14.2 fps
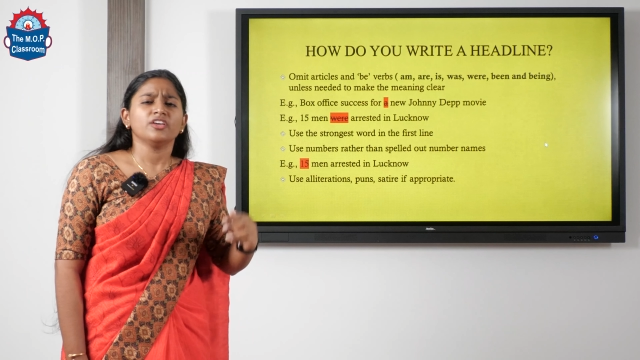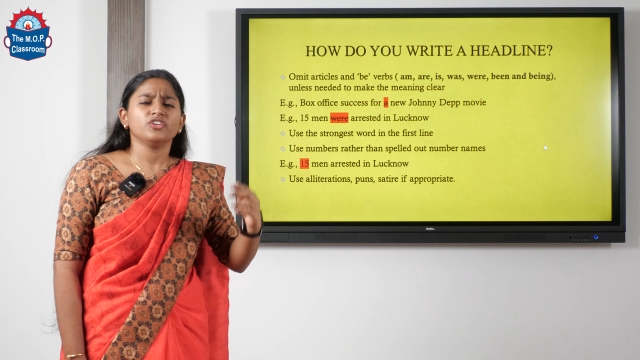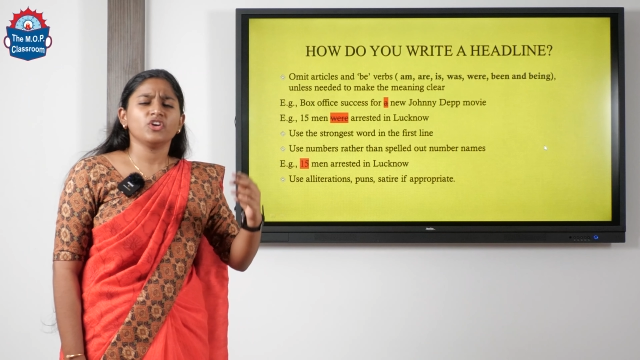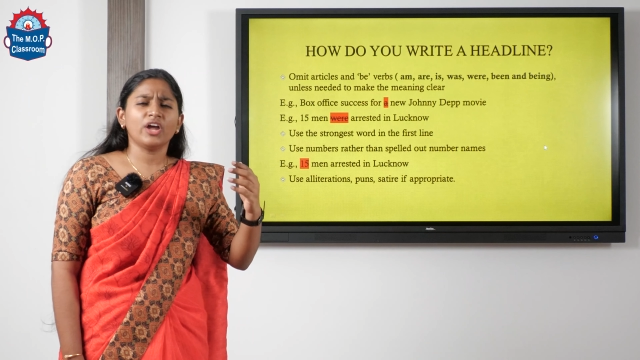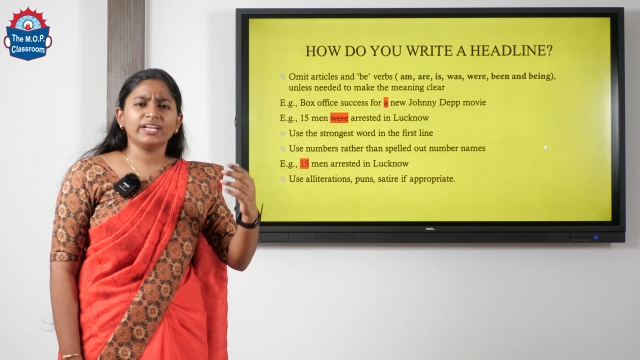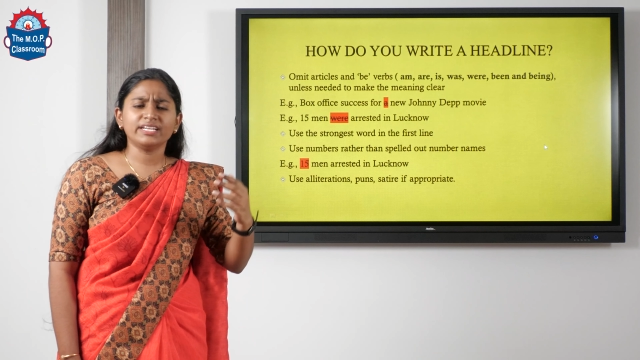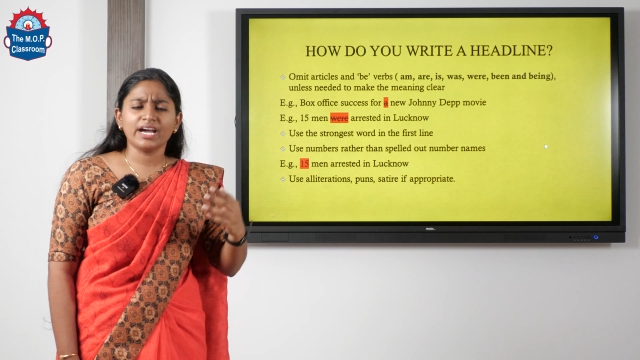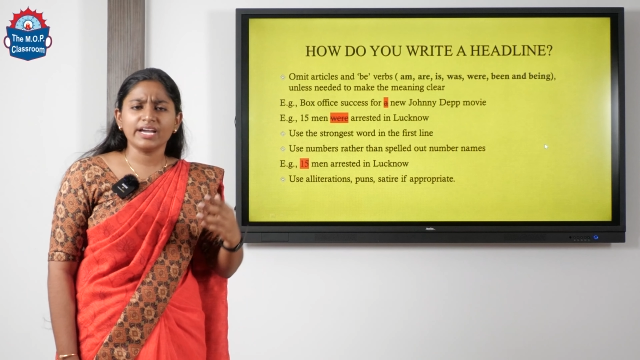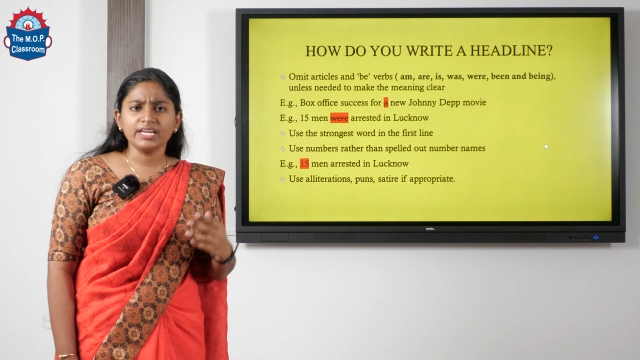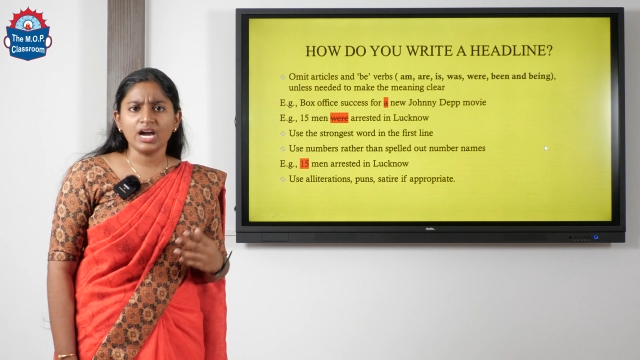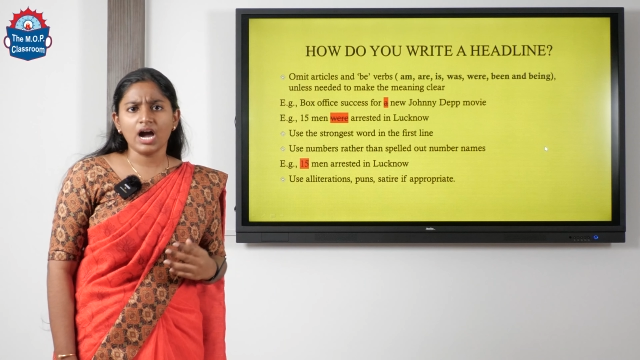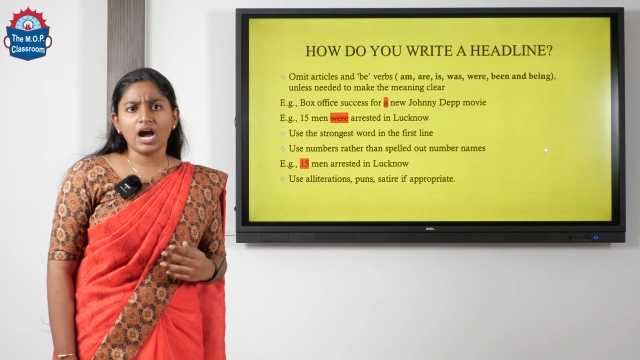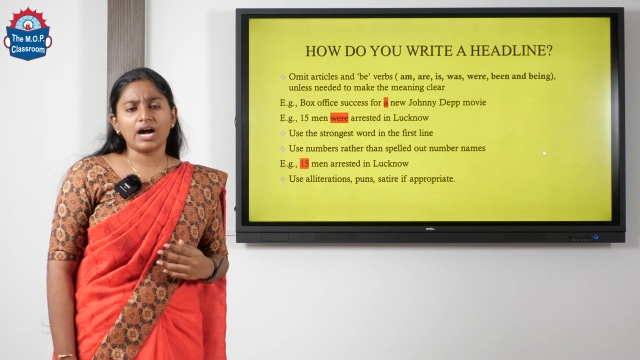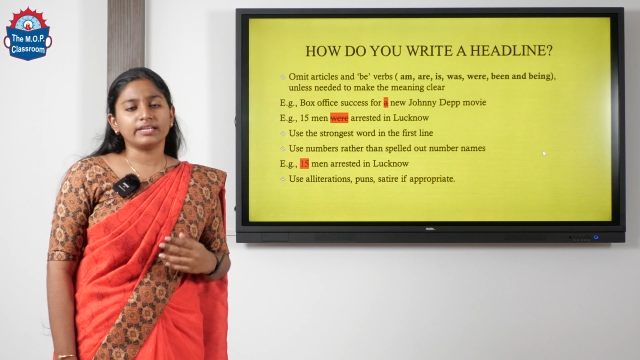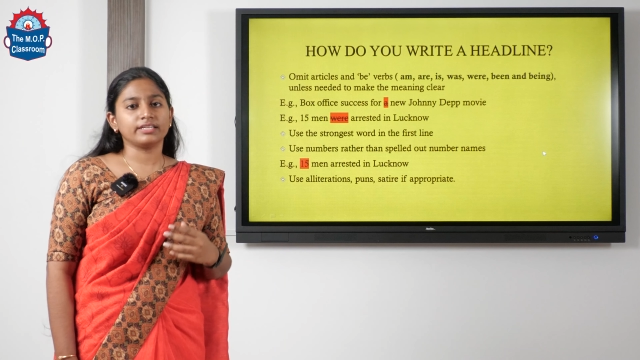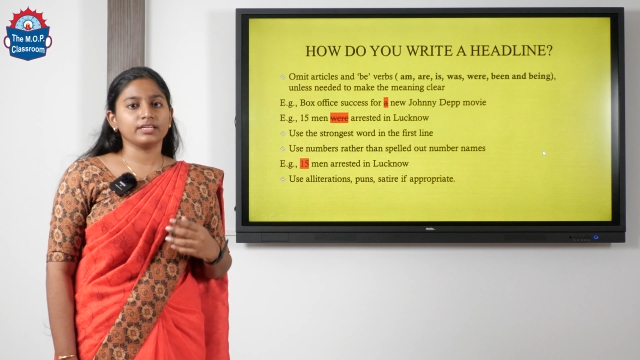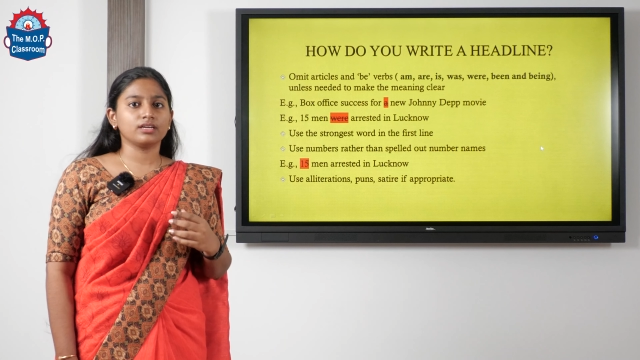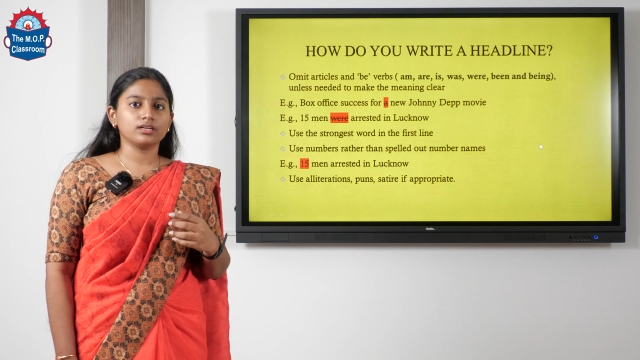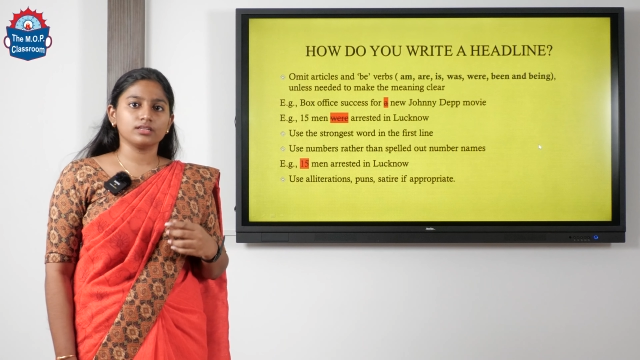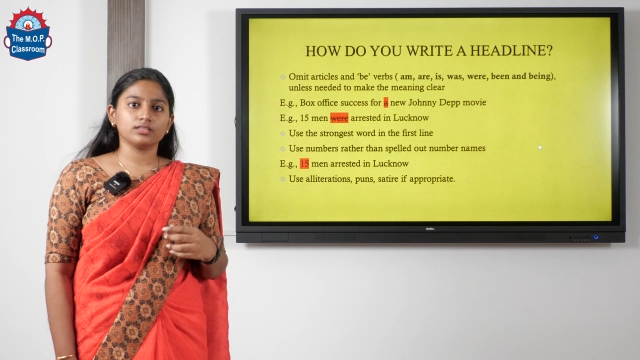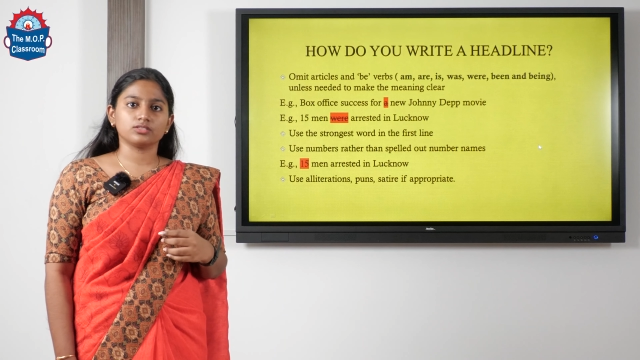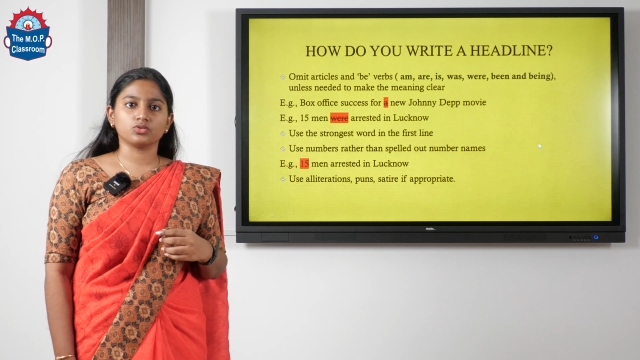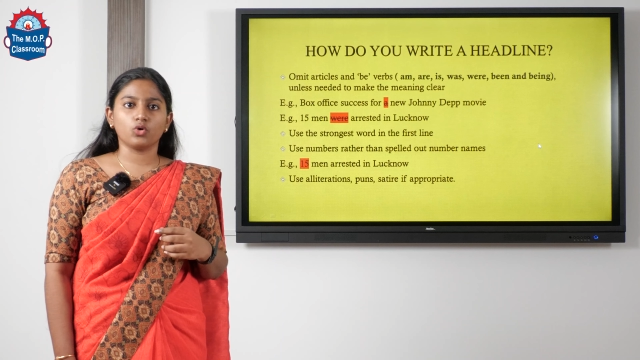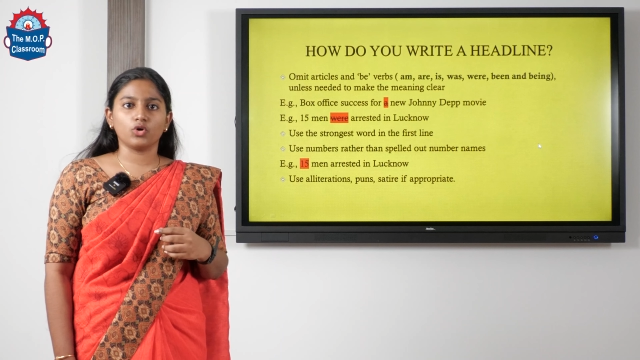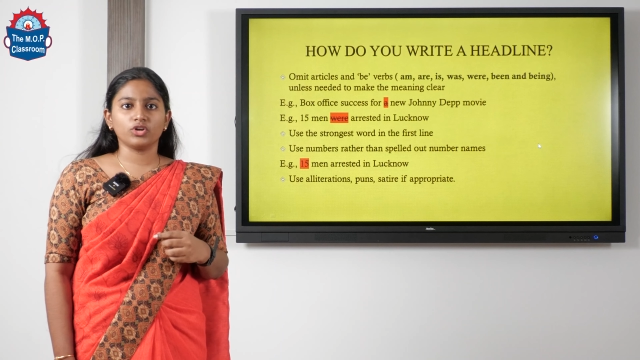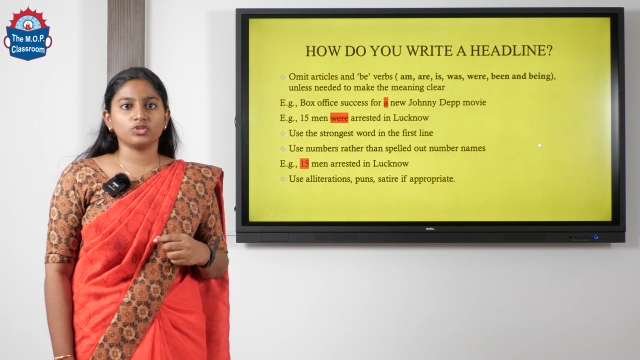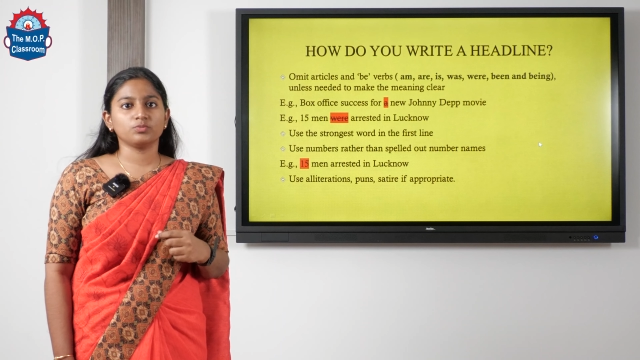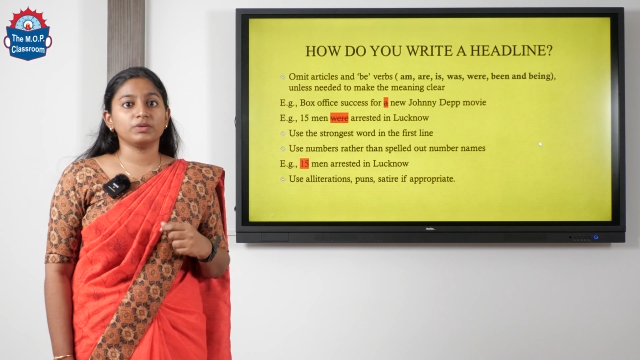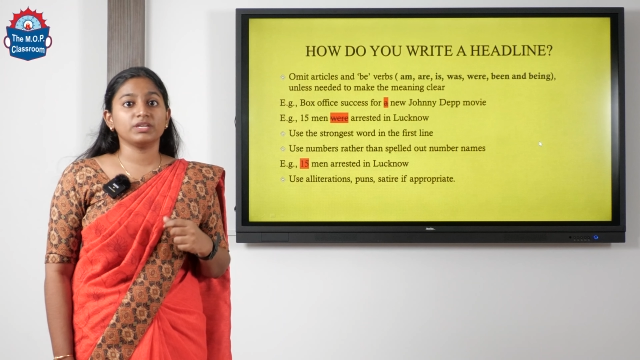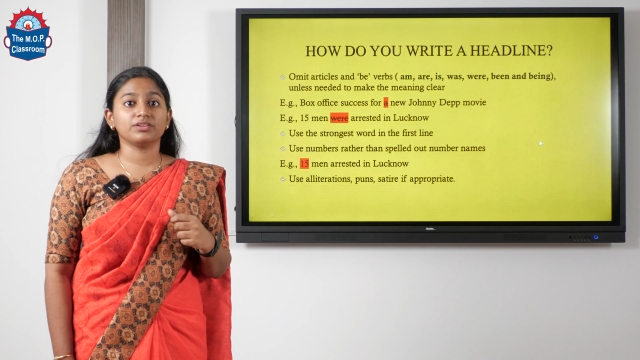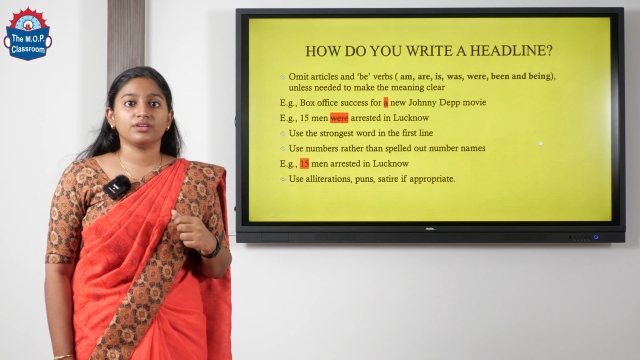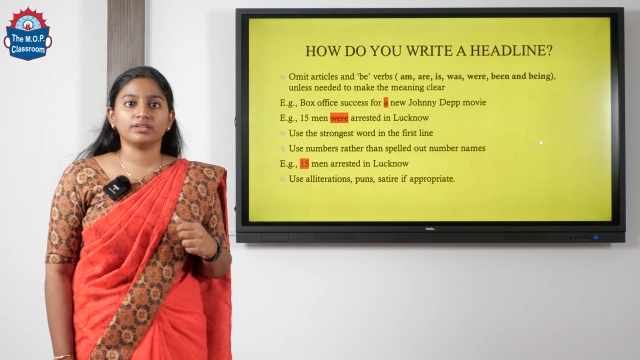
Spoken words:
Your entire article is going to be